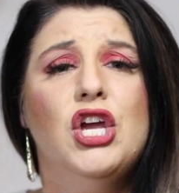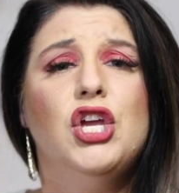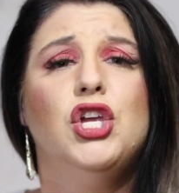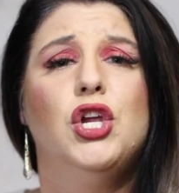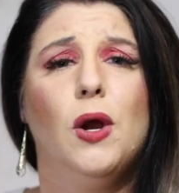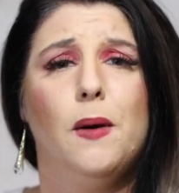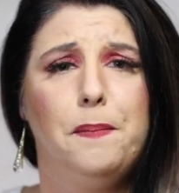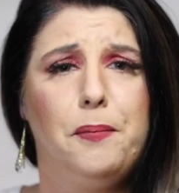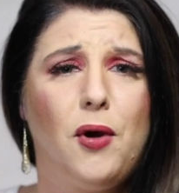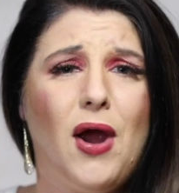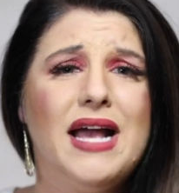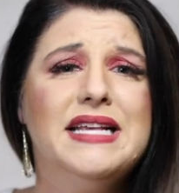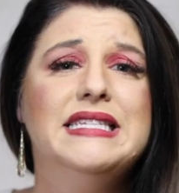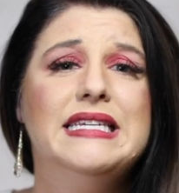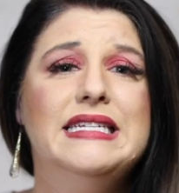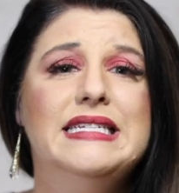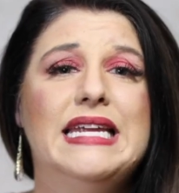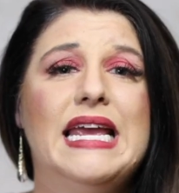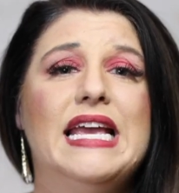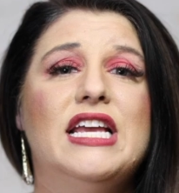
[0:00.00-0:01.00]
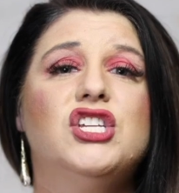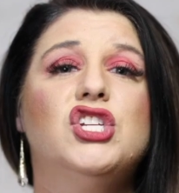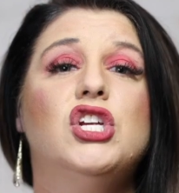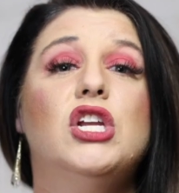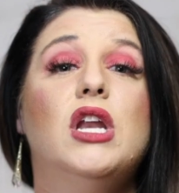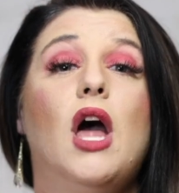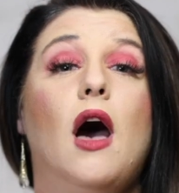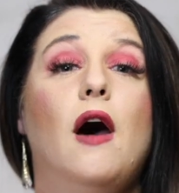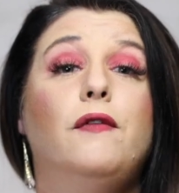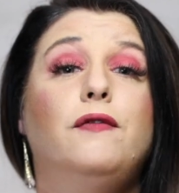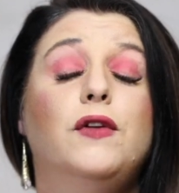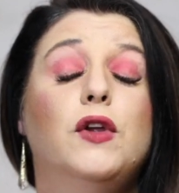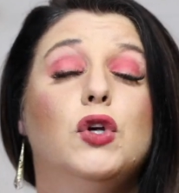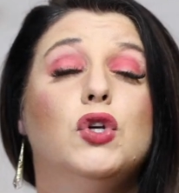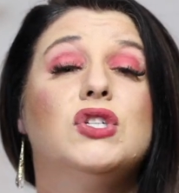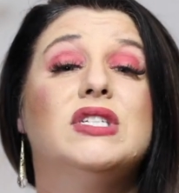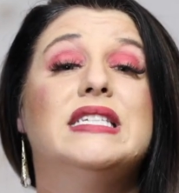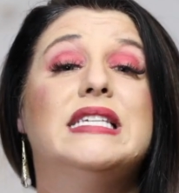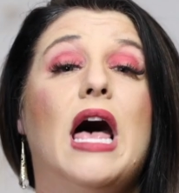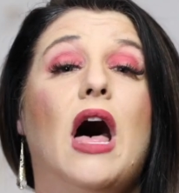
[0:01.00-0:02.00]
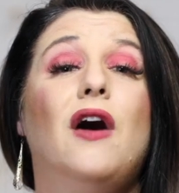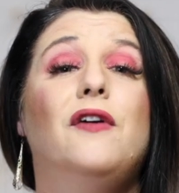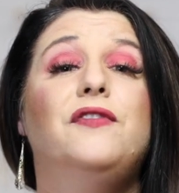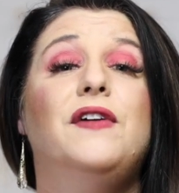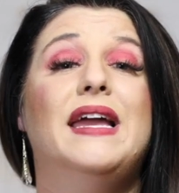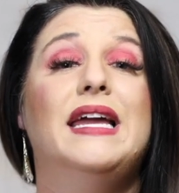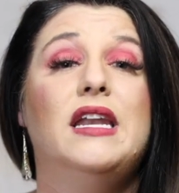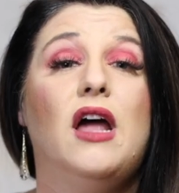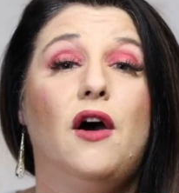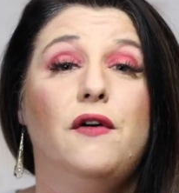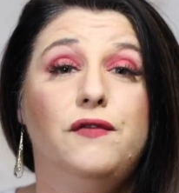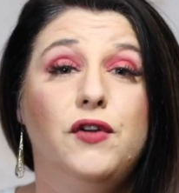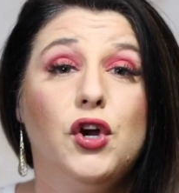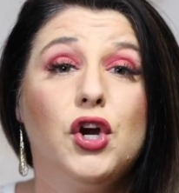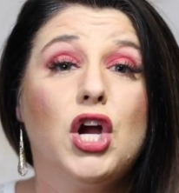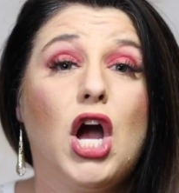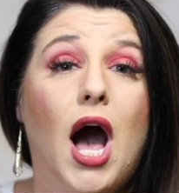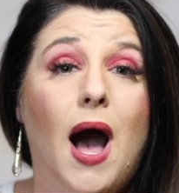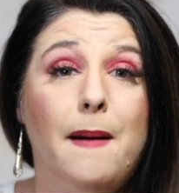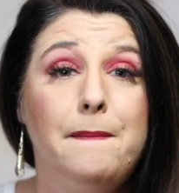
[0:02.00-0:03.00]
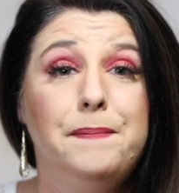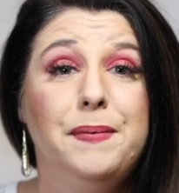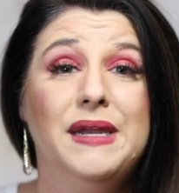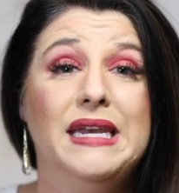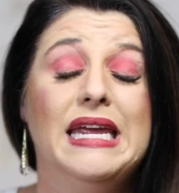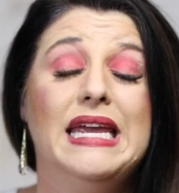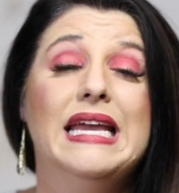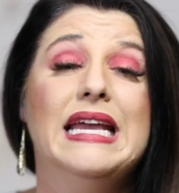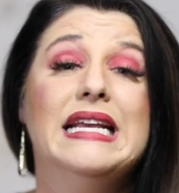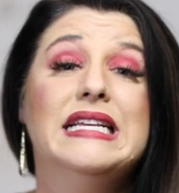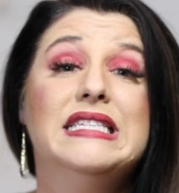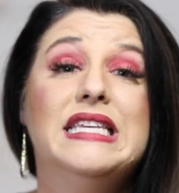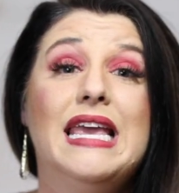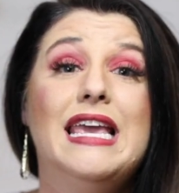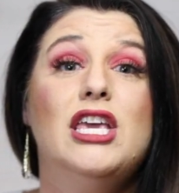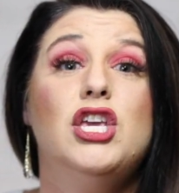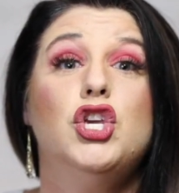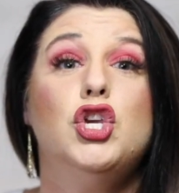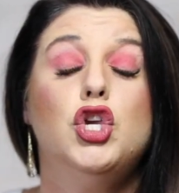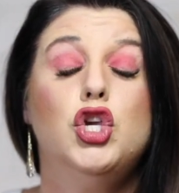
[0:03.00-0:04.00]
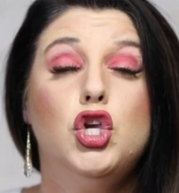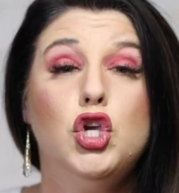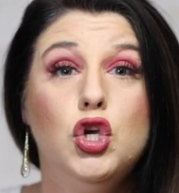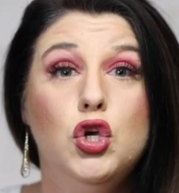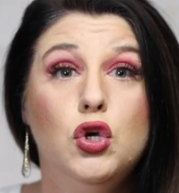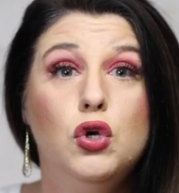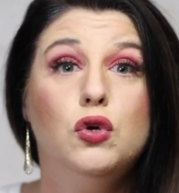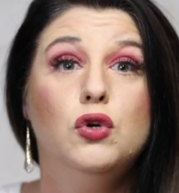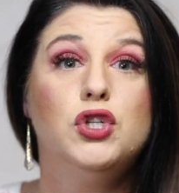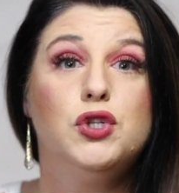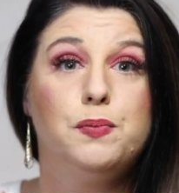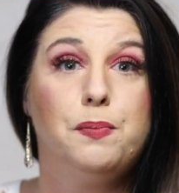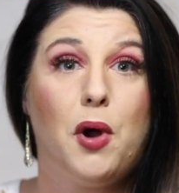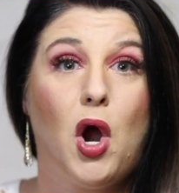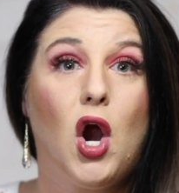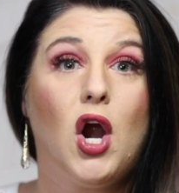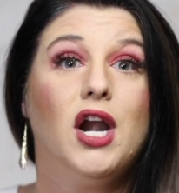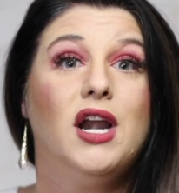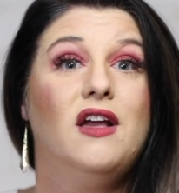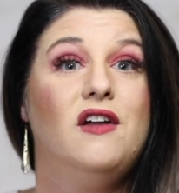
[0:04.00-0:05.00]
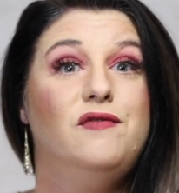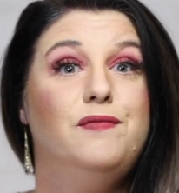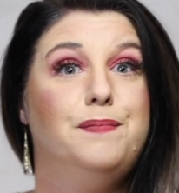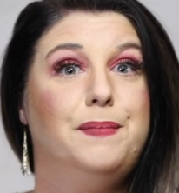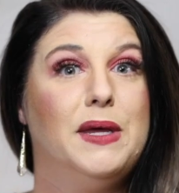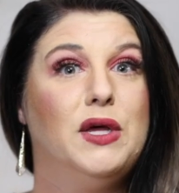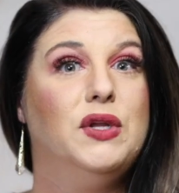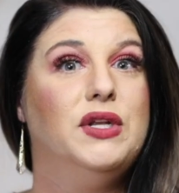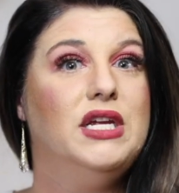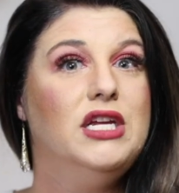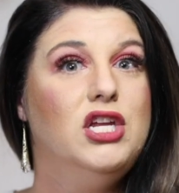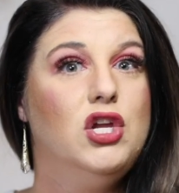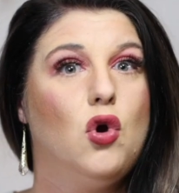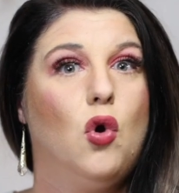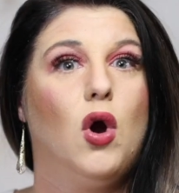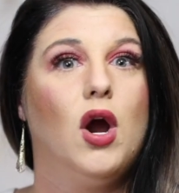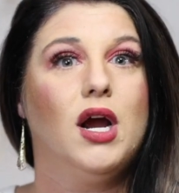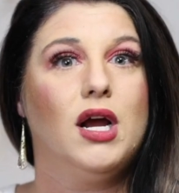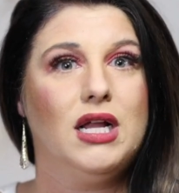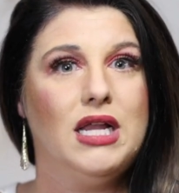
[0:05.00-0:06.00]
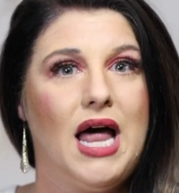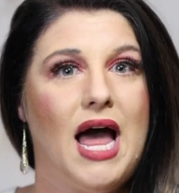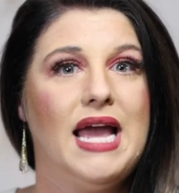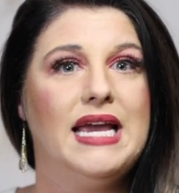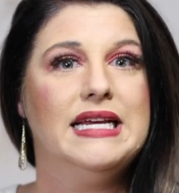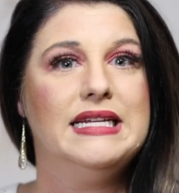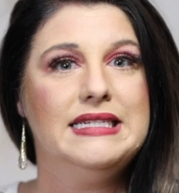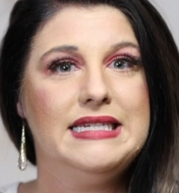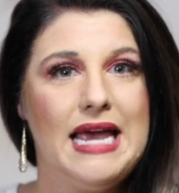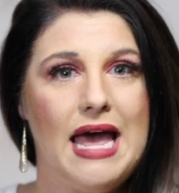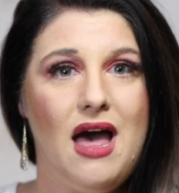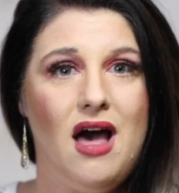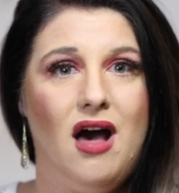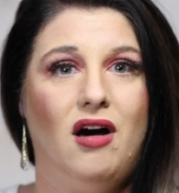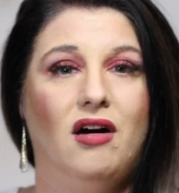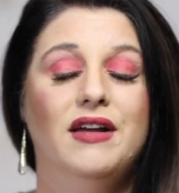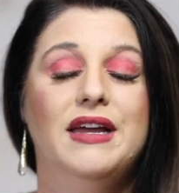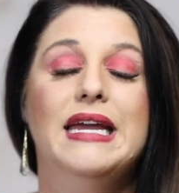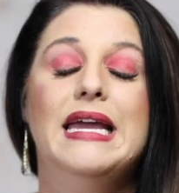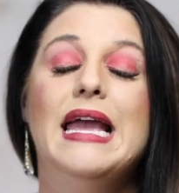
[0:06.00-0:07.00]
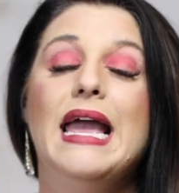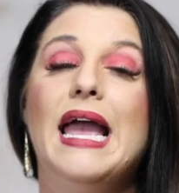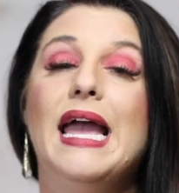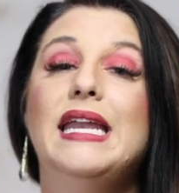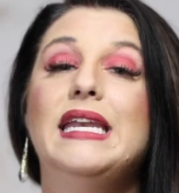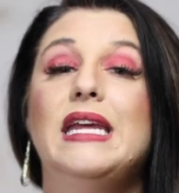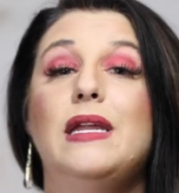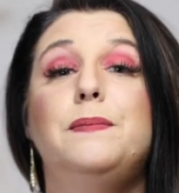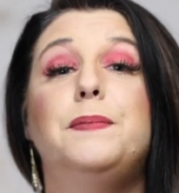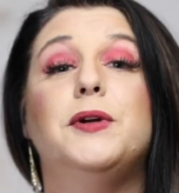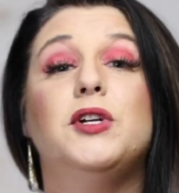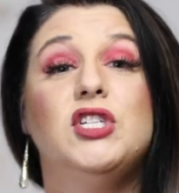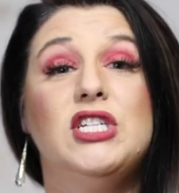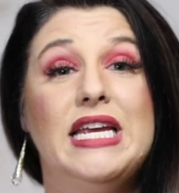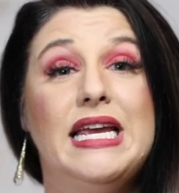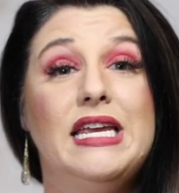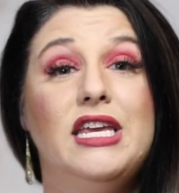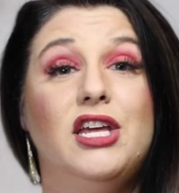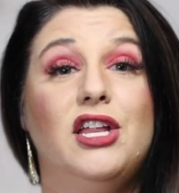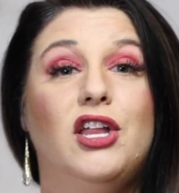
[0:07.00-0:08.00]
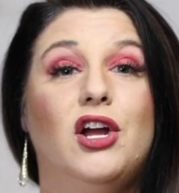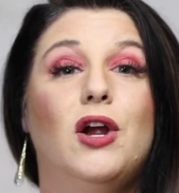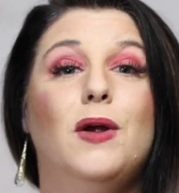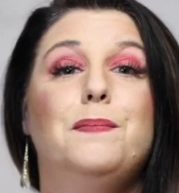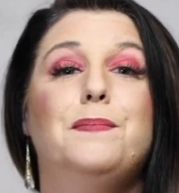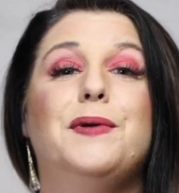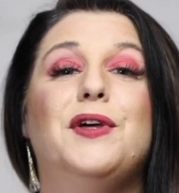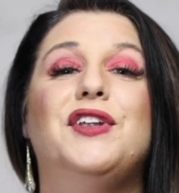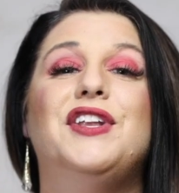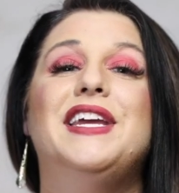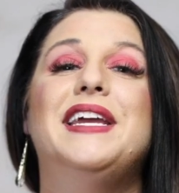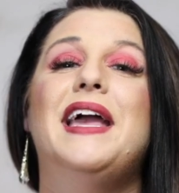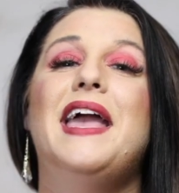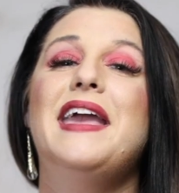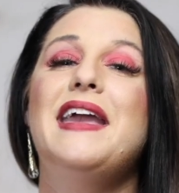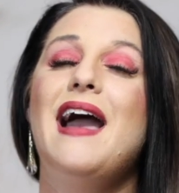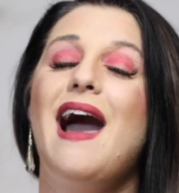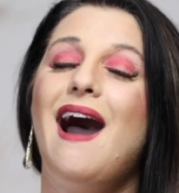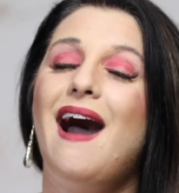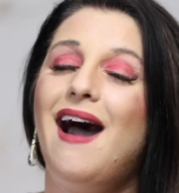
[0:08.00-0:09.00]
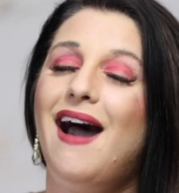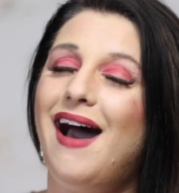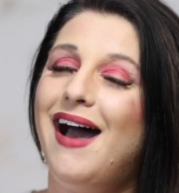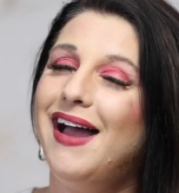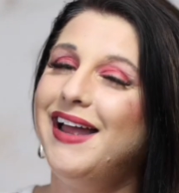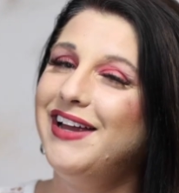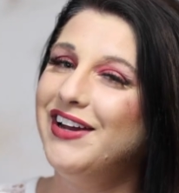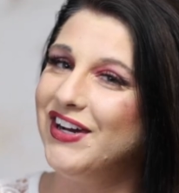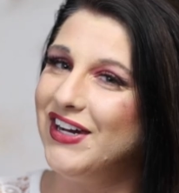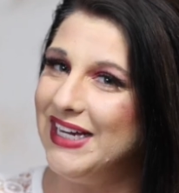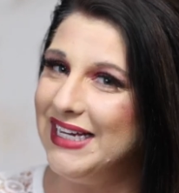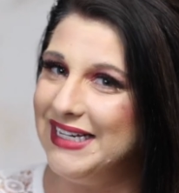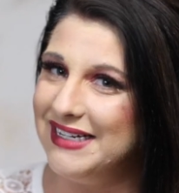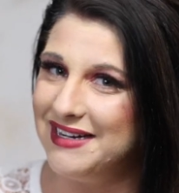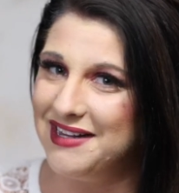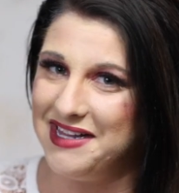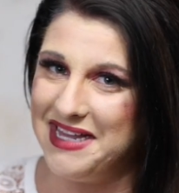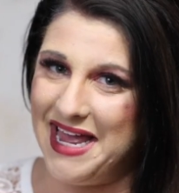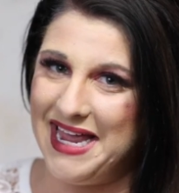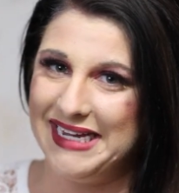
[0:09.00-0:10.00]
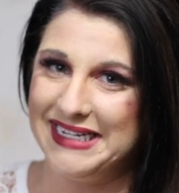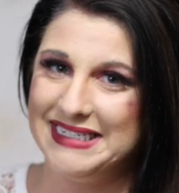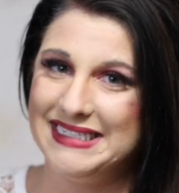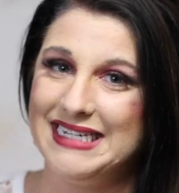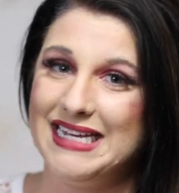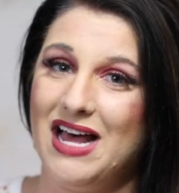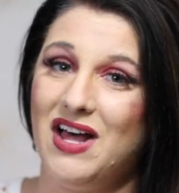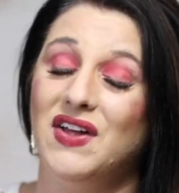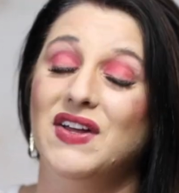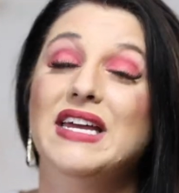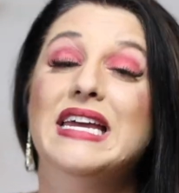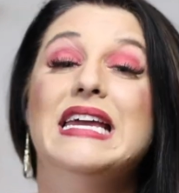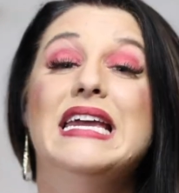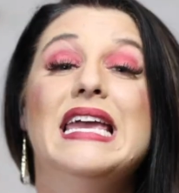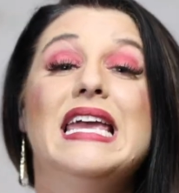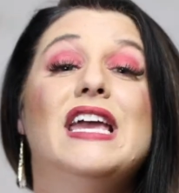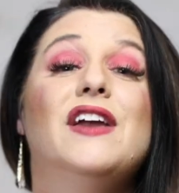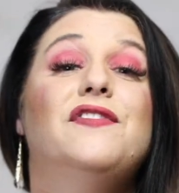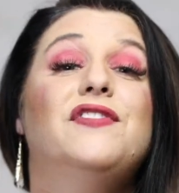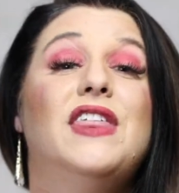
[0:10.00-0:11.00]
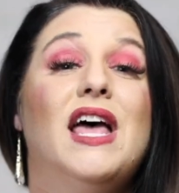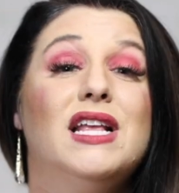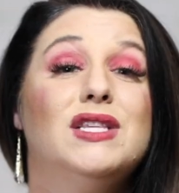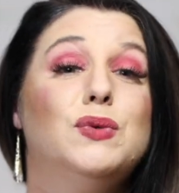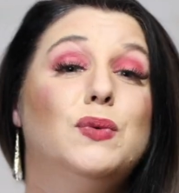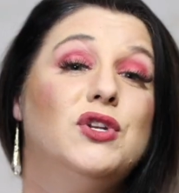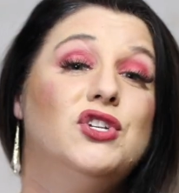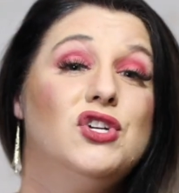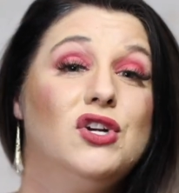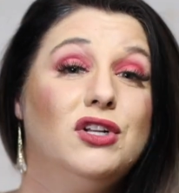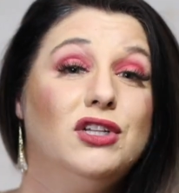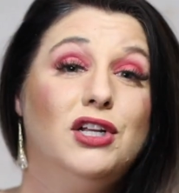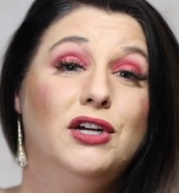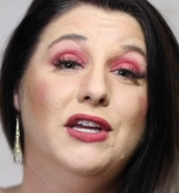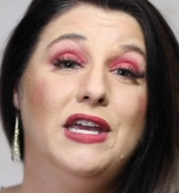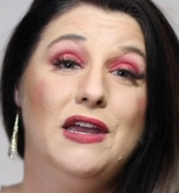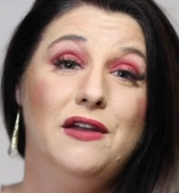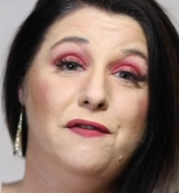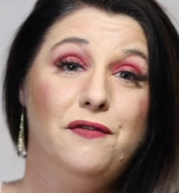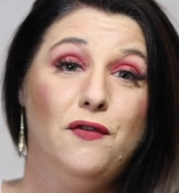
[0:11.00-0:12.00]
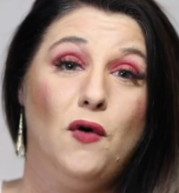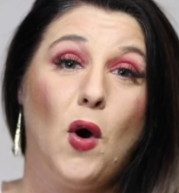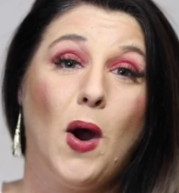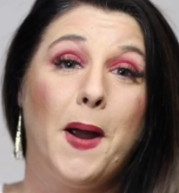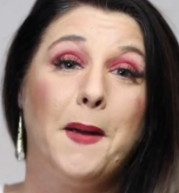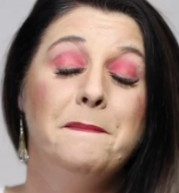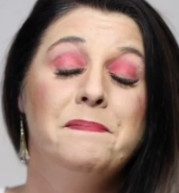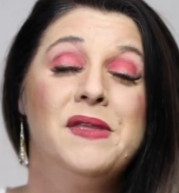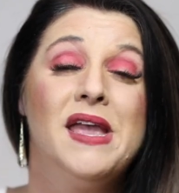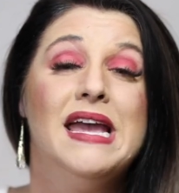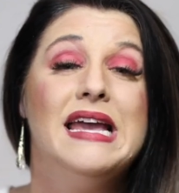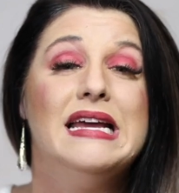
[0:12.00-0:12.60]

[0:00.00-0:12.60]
Your presentation of yourself and of your company is a huge part of building your clientele, and in particular, building a higher end clientele, if that's what you're looking for.